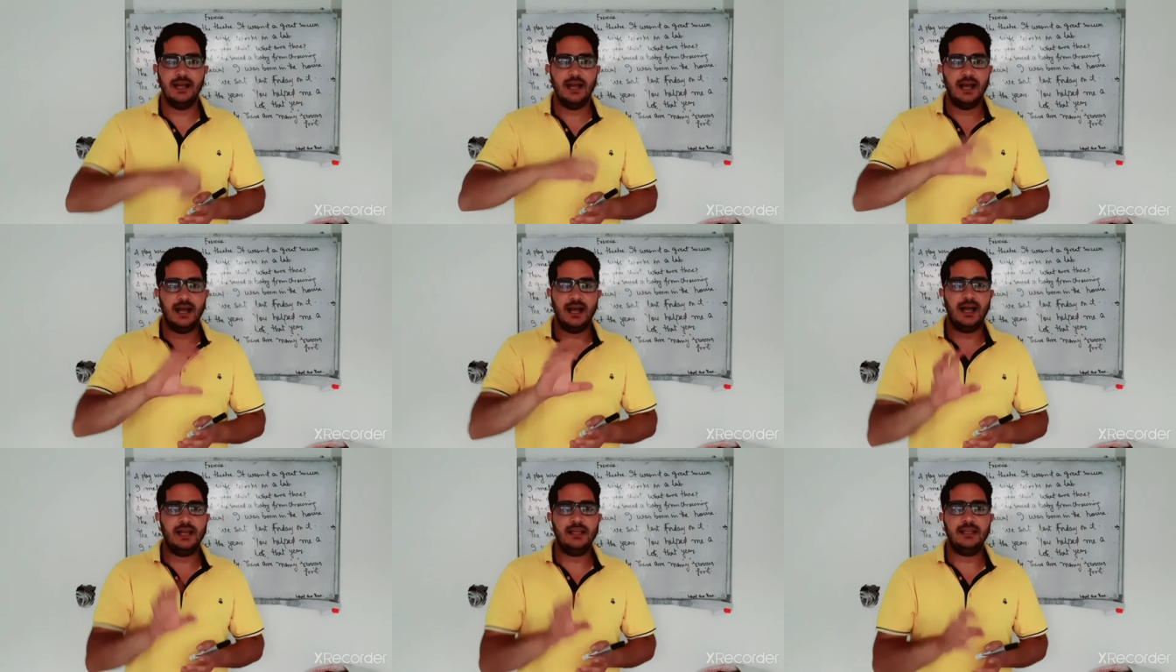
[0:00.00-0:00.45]

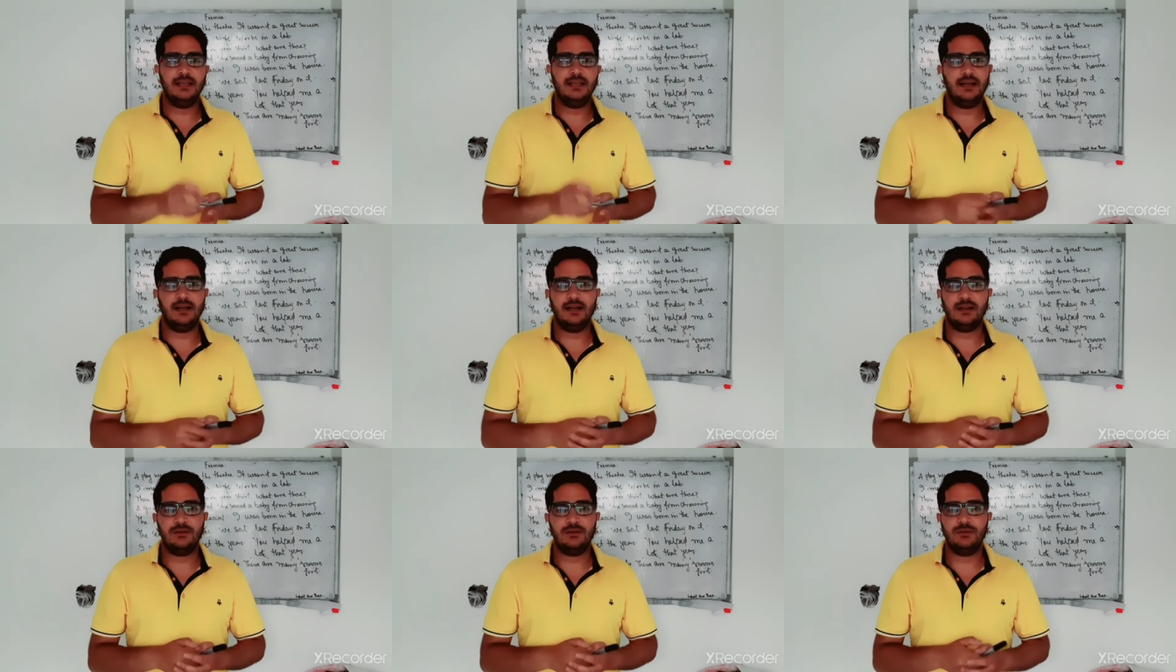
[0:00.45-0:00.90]

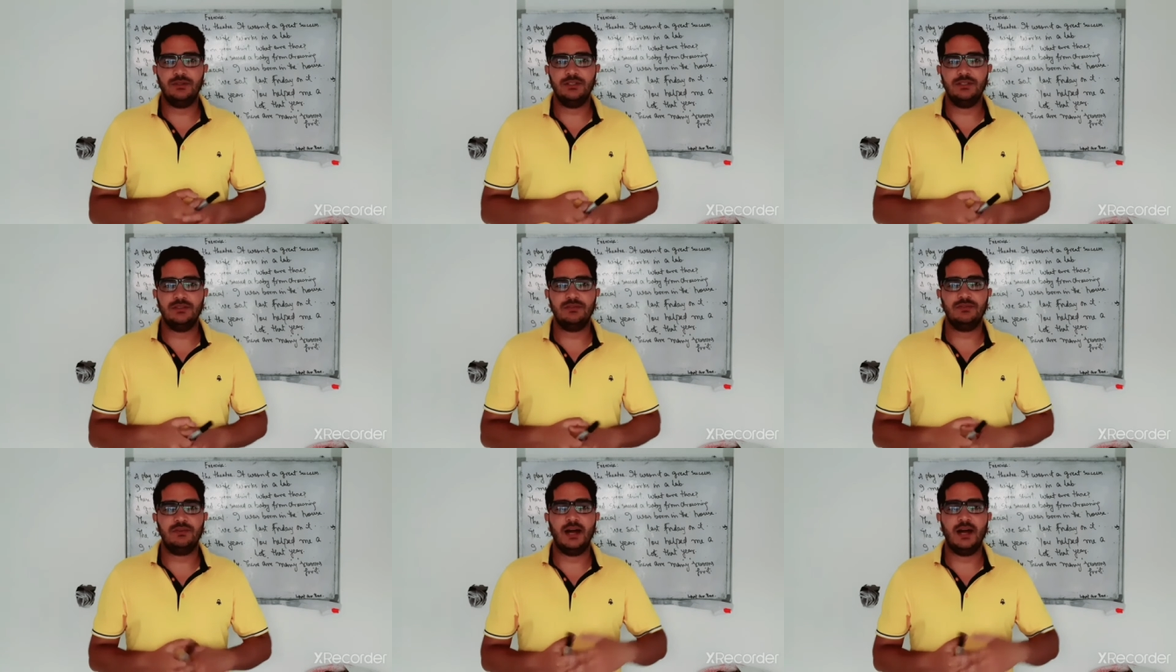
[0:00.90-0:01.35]
I couldn't
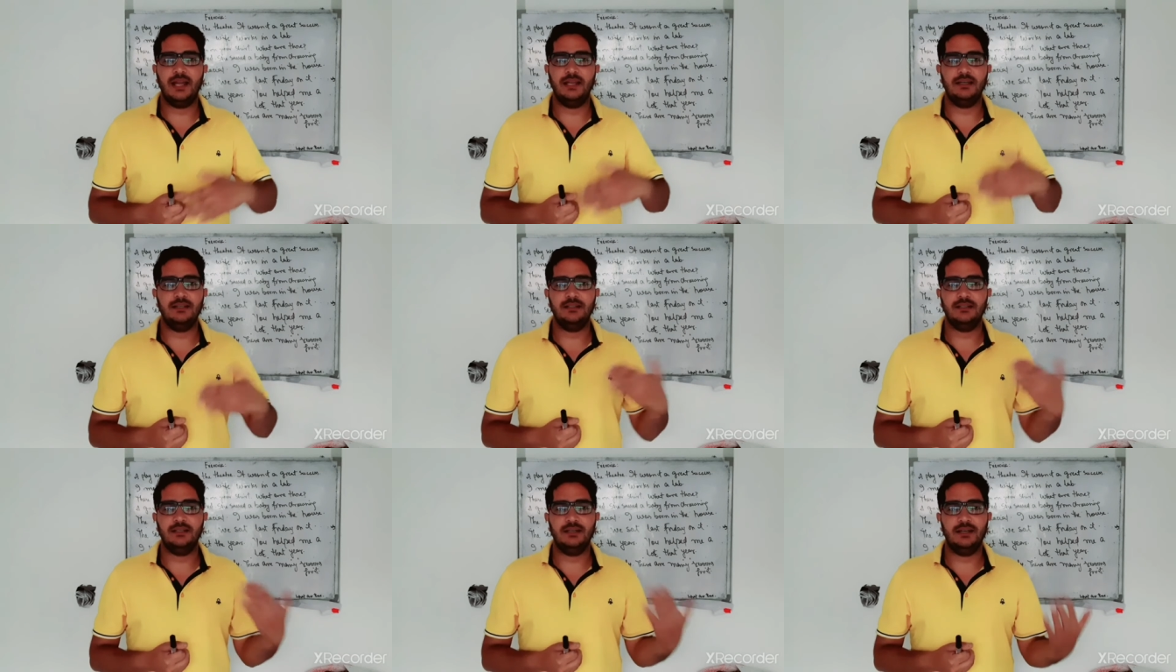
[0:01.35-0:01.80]
find
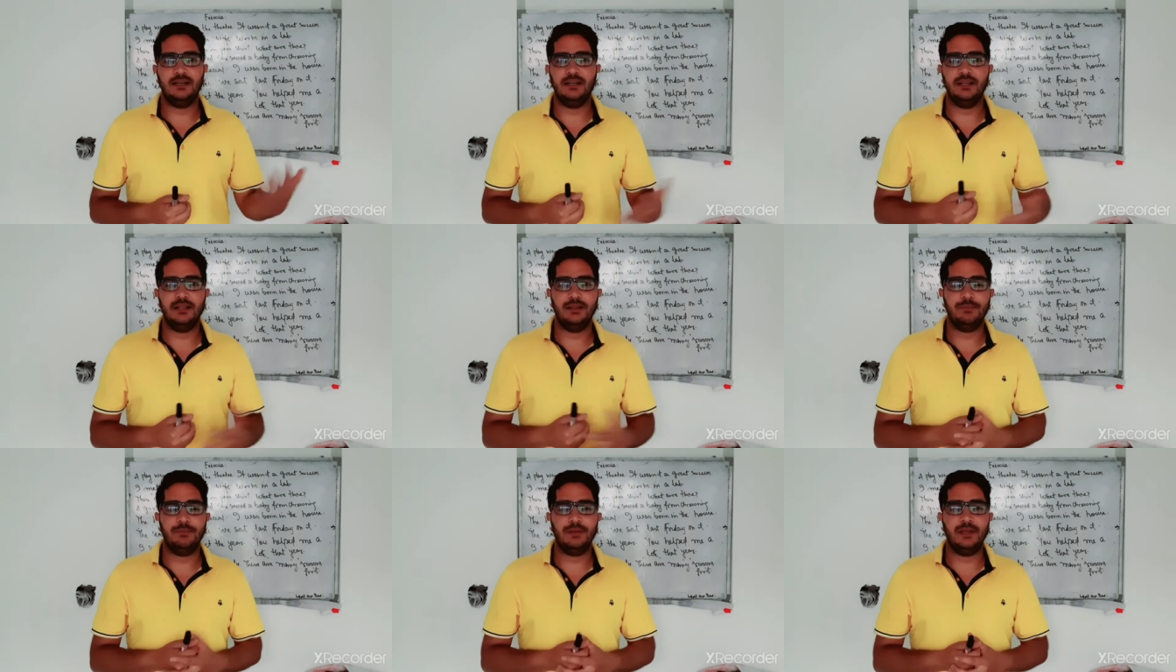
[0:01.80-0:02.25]

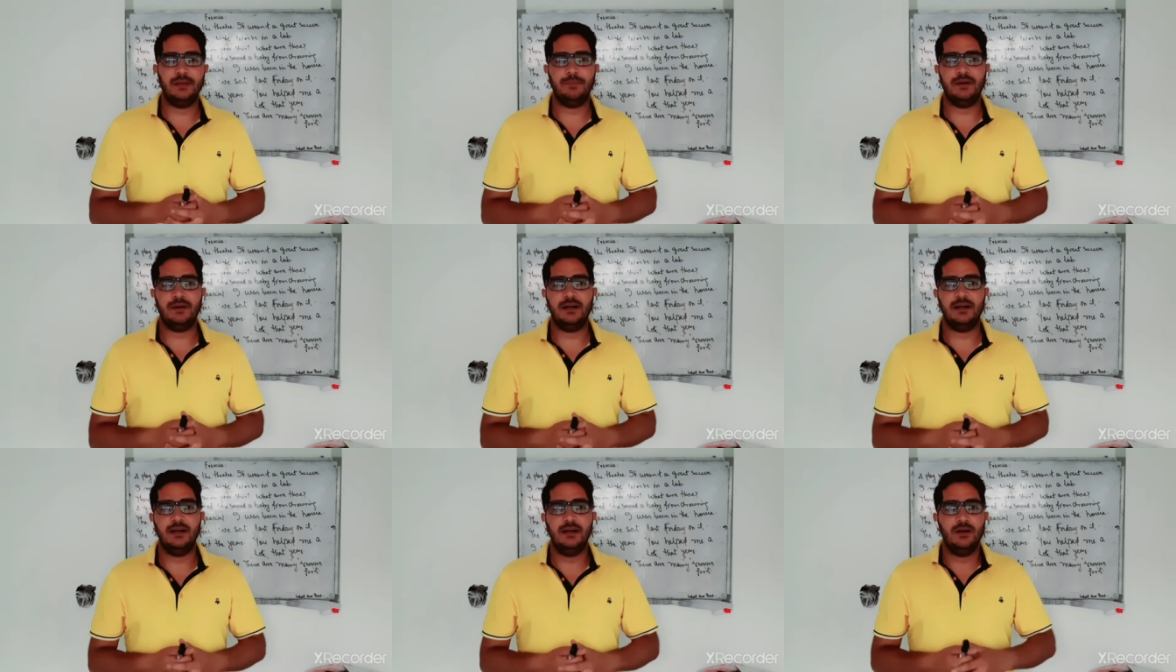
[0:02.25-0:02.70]
any
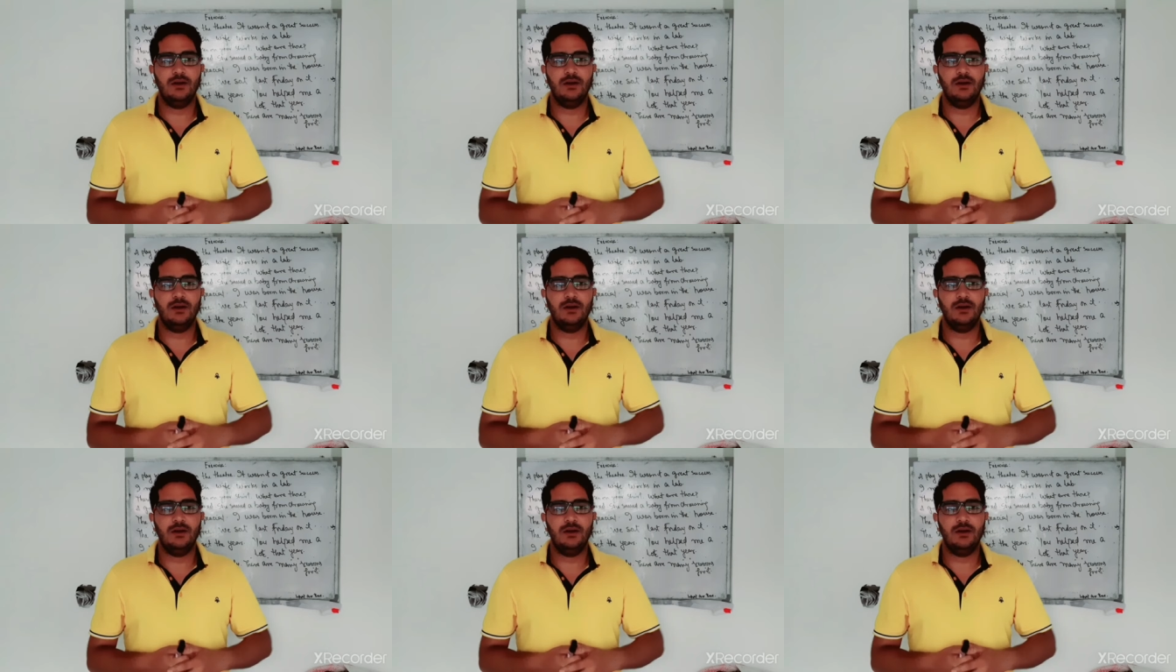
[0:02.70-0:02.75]
paper